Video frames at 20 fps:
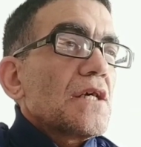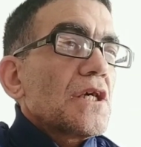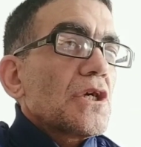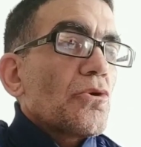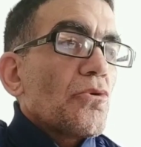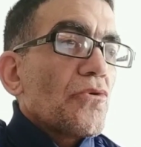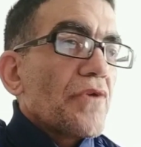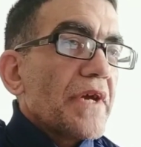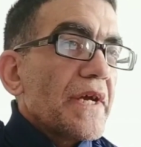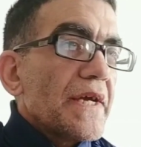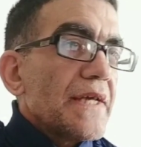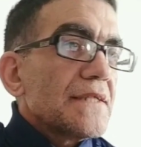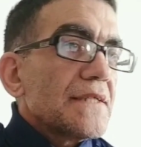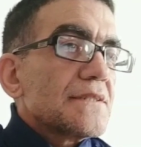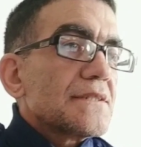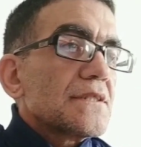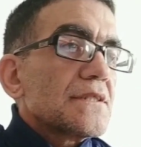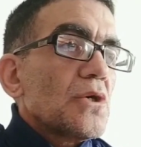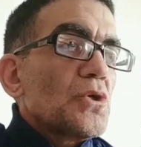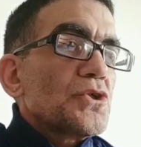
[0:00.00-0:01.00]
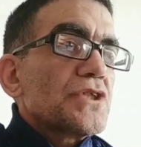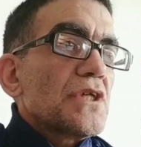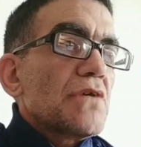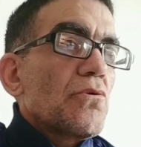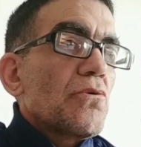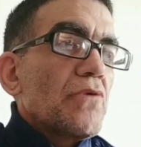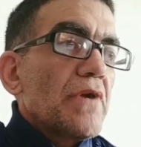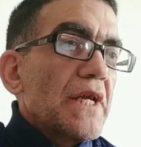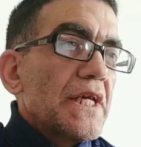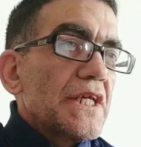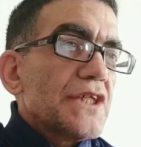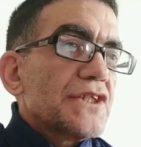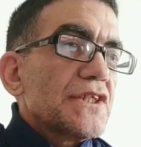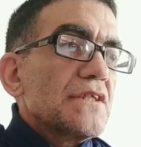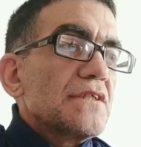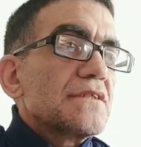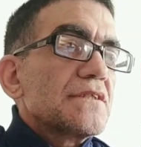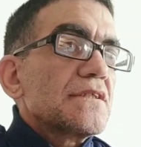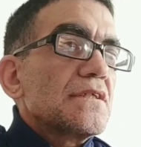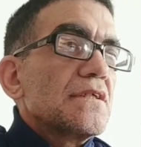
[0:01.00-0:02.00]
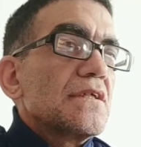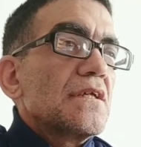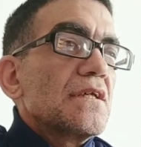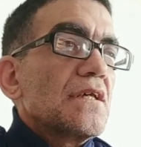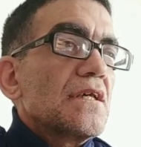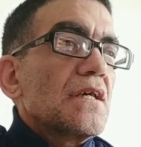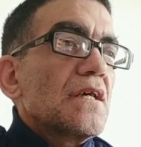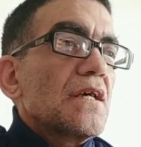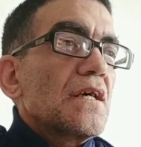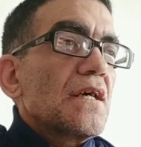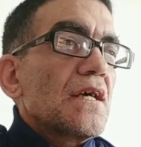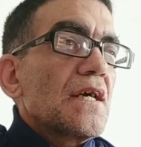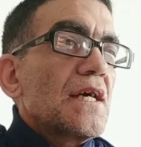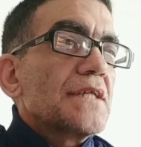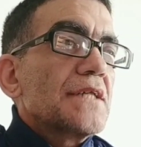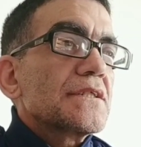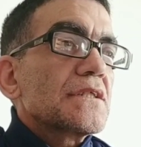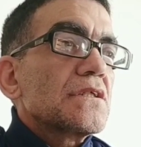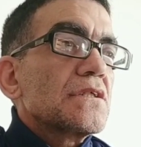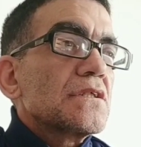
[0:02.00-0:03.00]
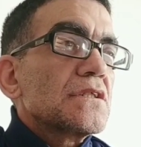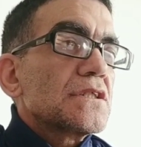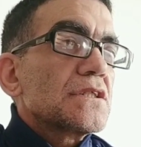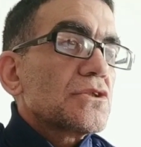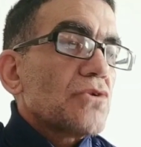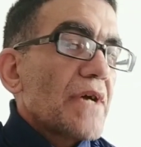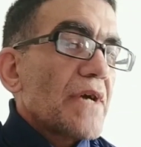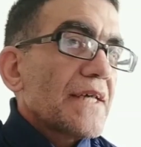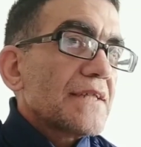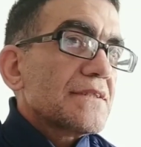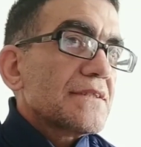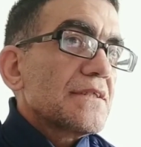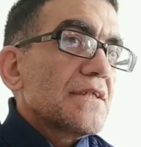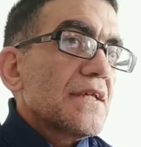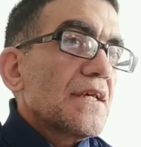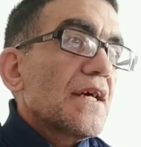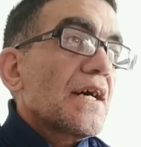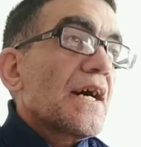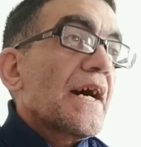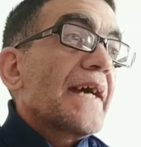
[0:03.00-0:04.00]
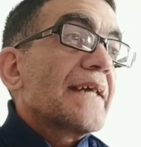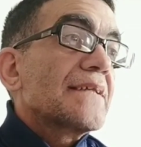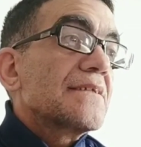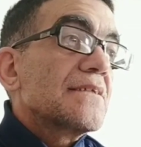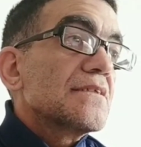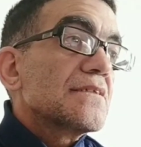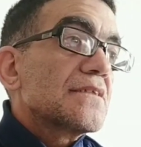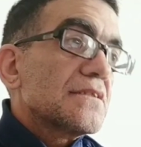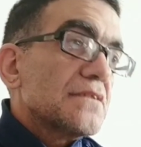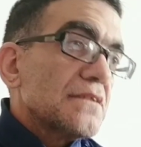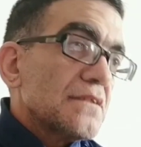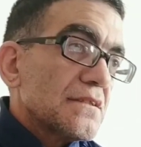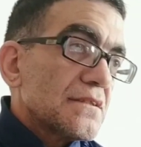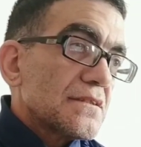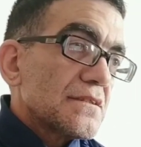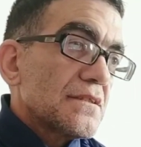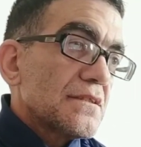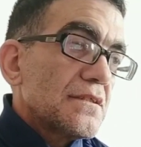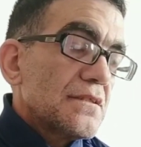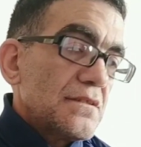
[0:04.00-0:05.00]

create social relations, and construct identities.